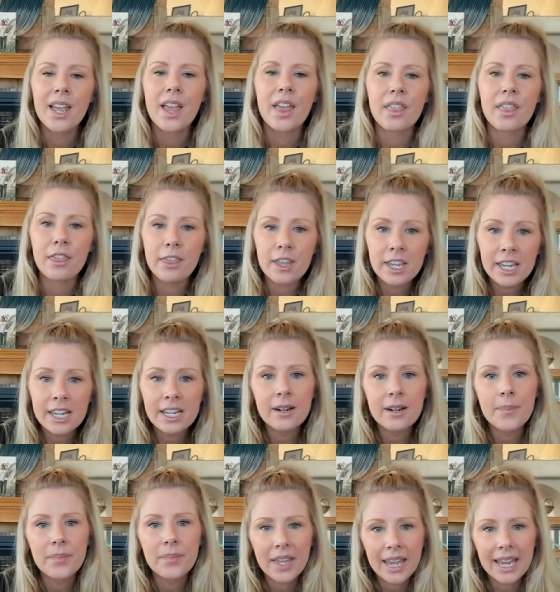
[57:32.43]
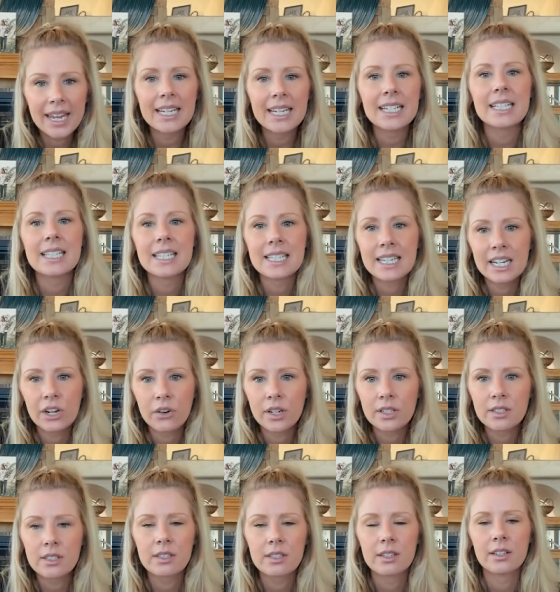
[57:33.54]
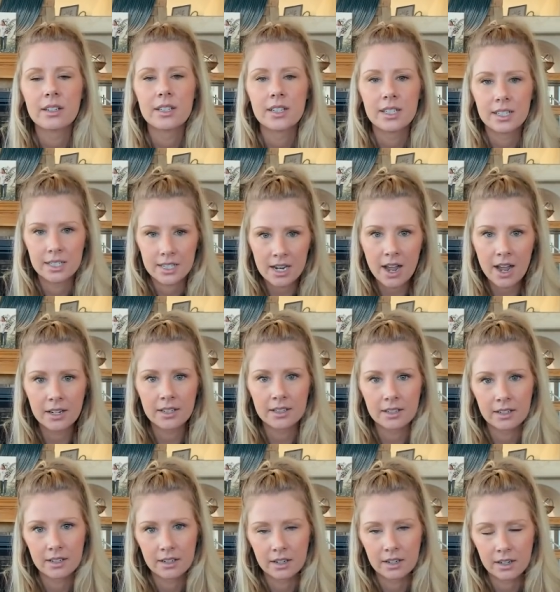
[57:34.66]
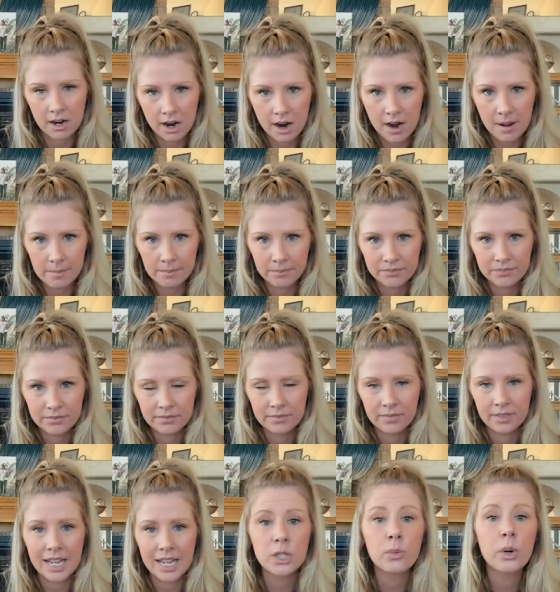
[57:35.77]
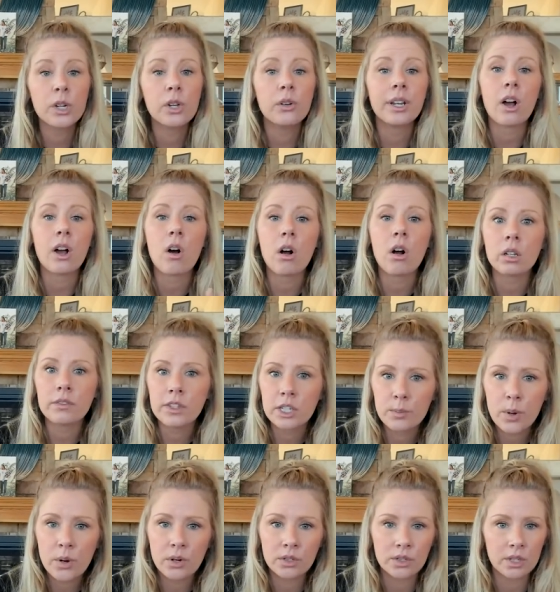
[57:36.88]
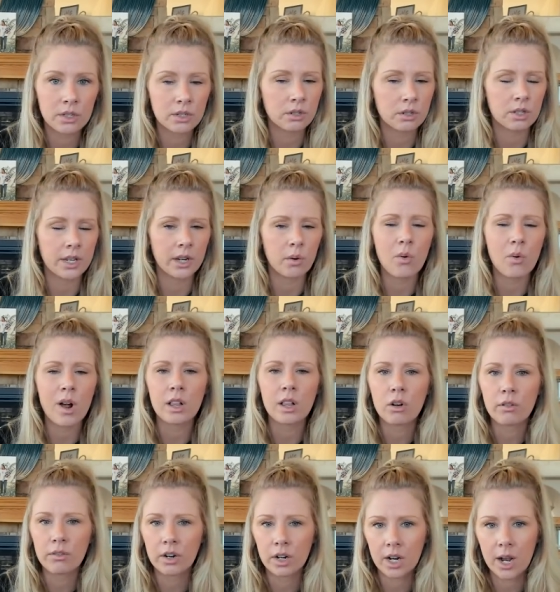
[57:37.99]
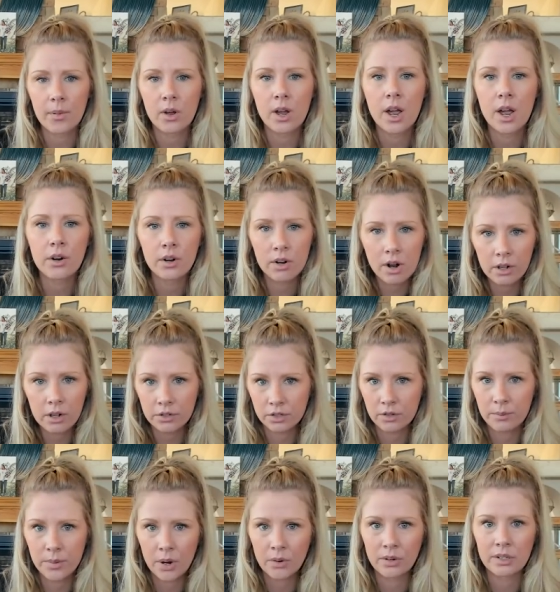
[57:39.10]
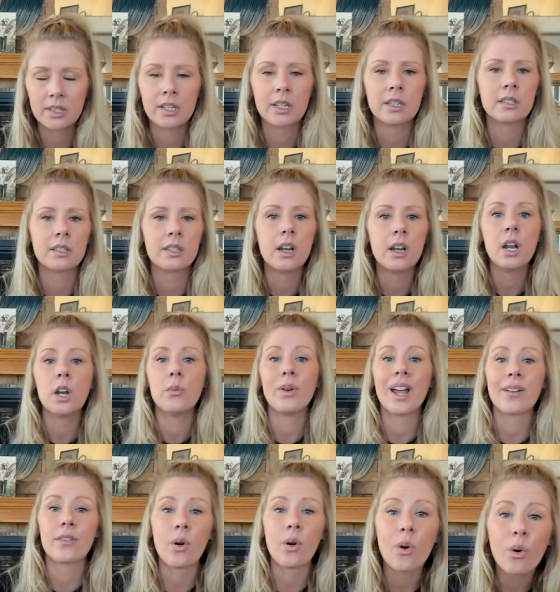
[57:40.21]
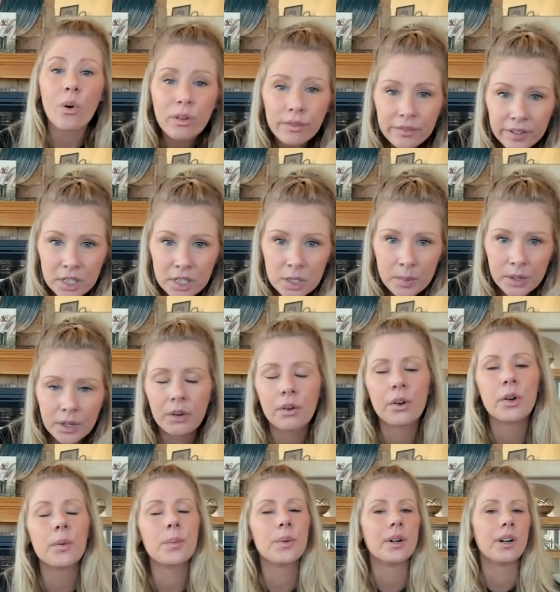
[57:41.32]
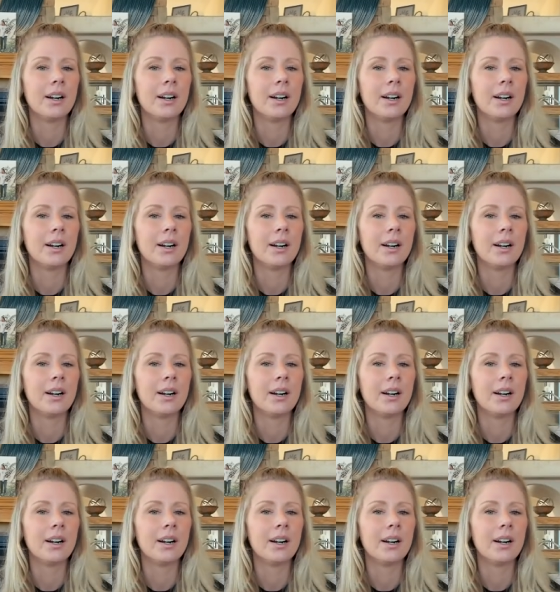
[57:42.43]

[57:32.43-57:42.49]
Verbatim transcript: the8secrets.com. That's where you'll get all of these bonuses. There's like well over a couple hundred dollars of bonuses. We have a whole Facebook group.